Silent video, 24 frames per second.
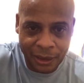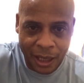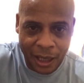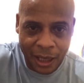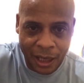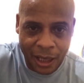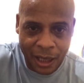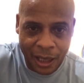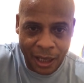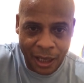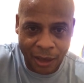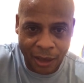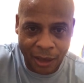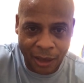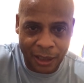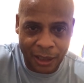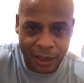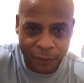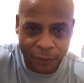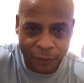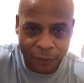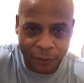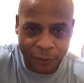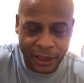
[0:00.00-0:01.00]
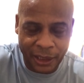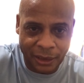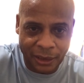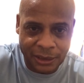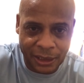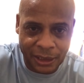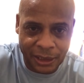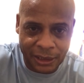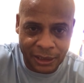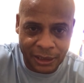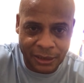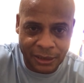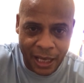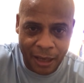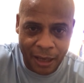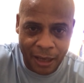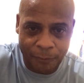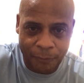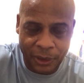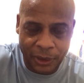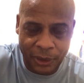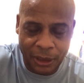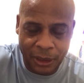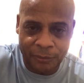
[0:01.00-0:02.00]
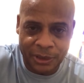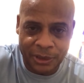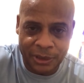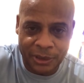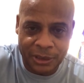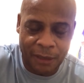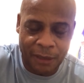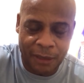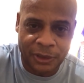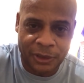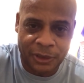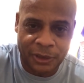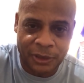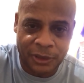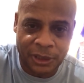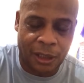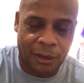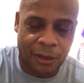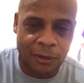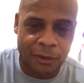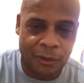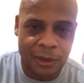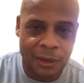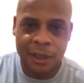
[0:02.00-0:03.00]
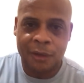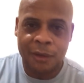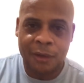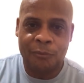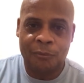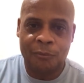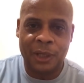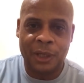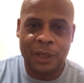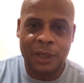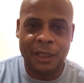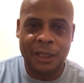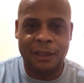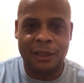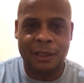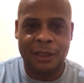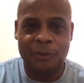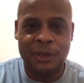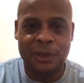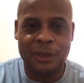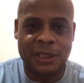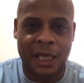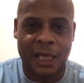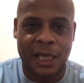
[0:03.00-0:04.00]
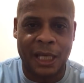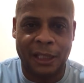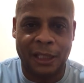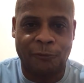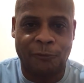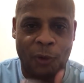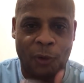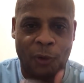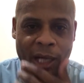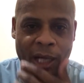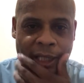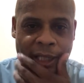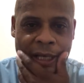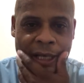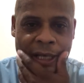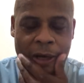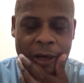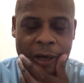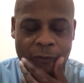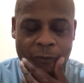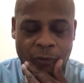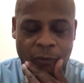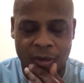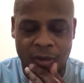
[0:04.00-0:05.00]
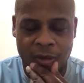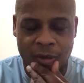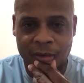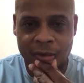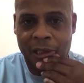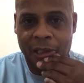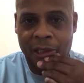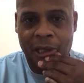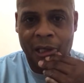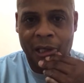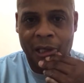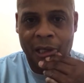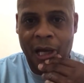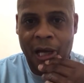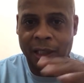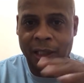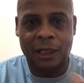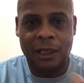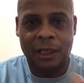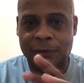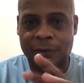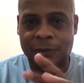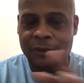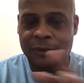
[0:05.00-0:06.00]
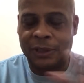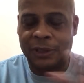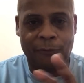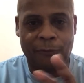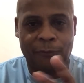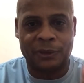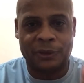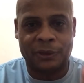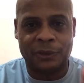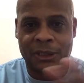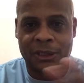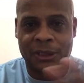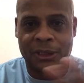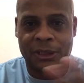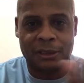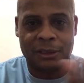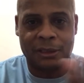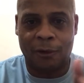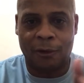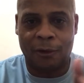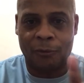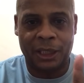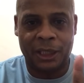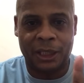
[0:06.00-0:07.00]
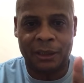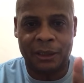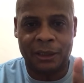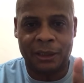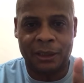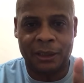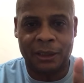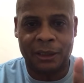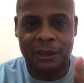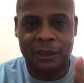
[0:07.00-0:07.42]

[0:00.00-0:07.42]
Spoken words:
Oh, yeah, Frank Ellis says 9 p.m. in San Francisco. Man, let me say this before I get off here. I love San Francisco, man.